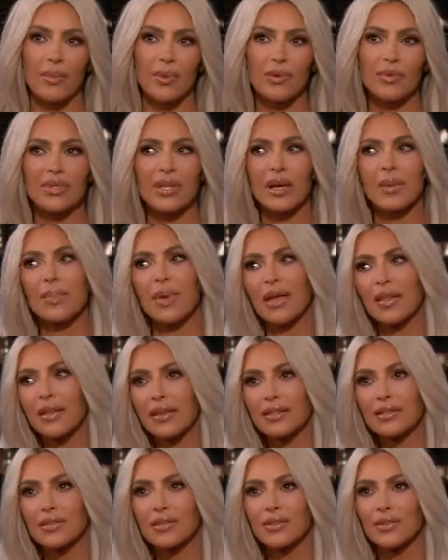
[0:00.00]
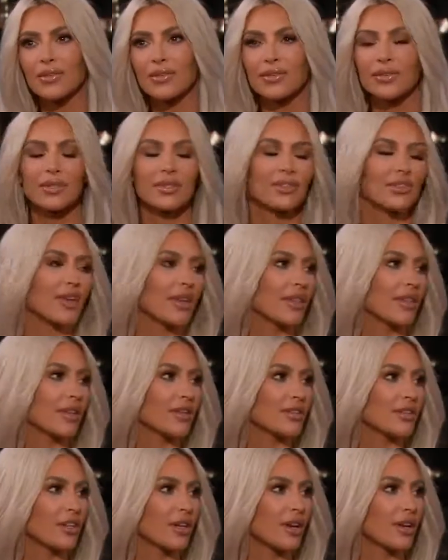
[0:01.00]
but it was like a bathing suit, and I
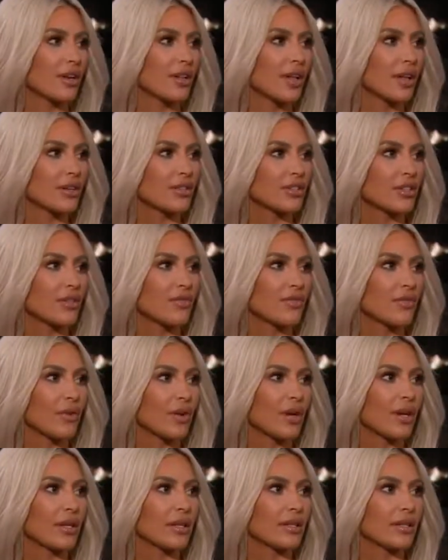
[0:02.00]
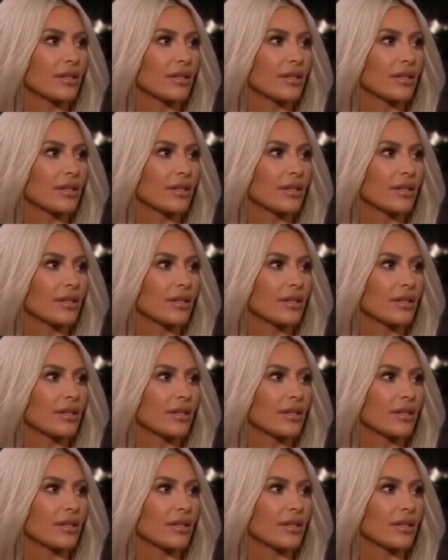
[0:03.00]
think she got a lot of for it.